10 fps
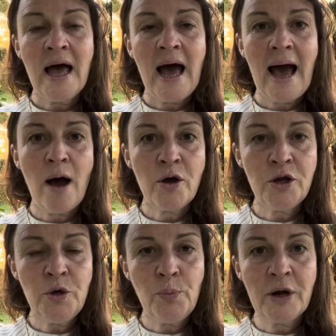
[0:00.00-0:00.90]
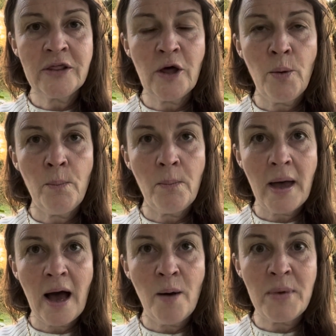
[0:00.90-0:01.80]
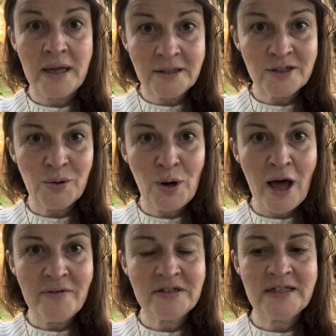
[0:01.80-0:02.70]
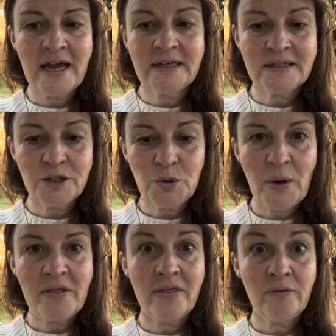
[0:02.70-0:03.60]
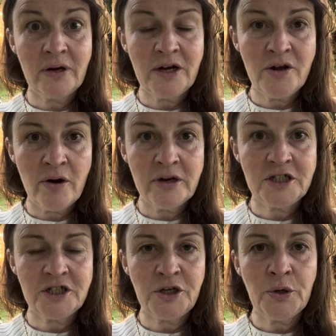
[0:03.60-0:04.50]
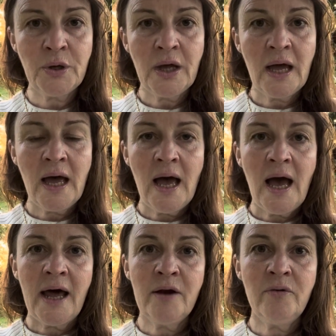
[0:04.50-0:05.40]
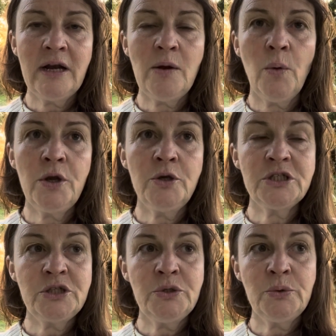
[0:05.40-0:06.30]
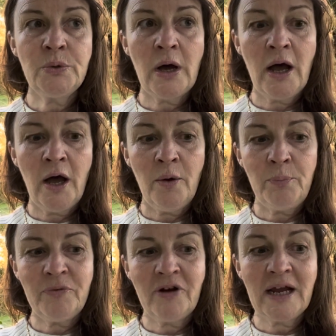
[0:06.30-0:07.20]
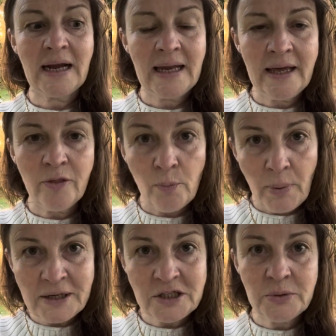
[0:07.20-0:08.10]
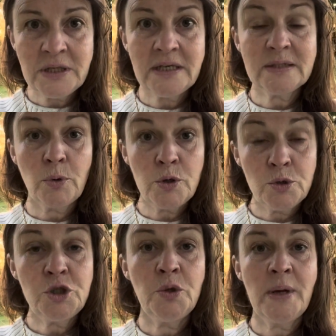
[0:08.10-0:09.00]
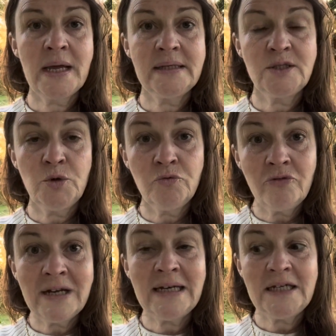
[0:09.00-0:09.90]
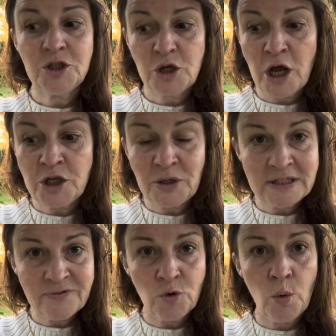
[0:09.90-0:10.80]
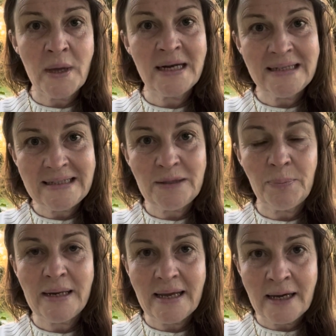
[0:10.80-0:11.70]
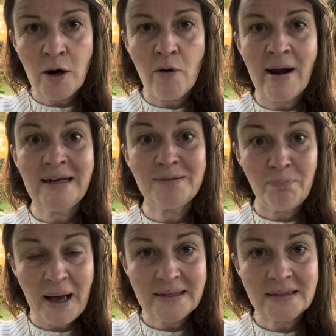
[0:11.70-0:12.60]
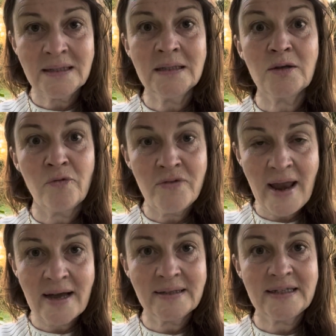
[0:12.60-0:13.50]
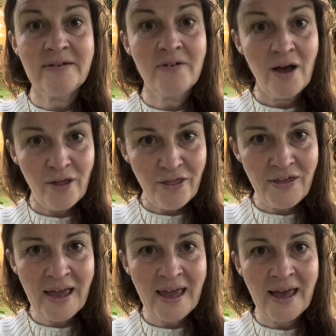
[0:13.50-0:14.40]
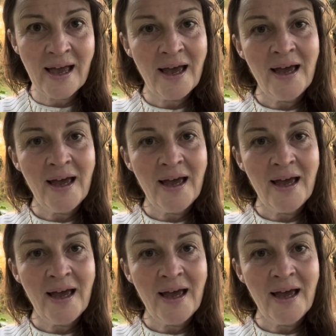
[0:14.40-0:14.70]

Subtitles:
How can you bring them into your life today in such a way that they really nourish you? And I really want you to be very clear that by doing this, what you're doing is you're really transforming deeply ingrained patterns of negative thinking.